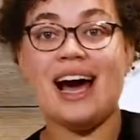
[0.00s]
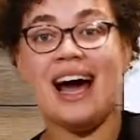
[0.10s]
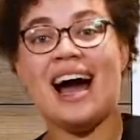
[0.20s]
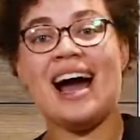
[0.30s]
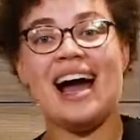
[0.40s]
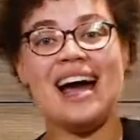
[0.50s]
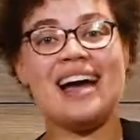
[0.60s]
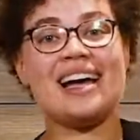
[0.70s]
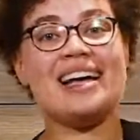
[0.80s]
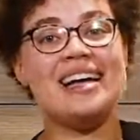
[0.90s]

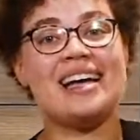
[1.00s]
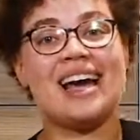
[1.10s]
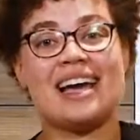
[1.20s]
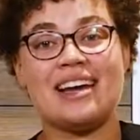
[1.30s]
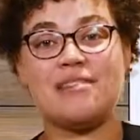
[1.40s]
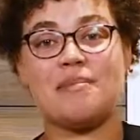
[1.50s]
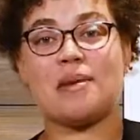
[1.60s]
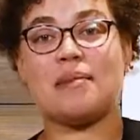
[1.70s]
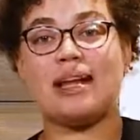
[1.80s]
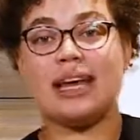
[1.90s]
I can't even
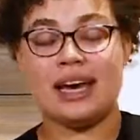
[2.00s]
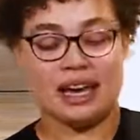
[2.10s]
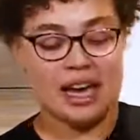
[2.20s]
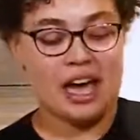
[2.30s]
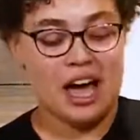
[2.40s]
bend my leg.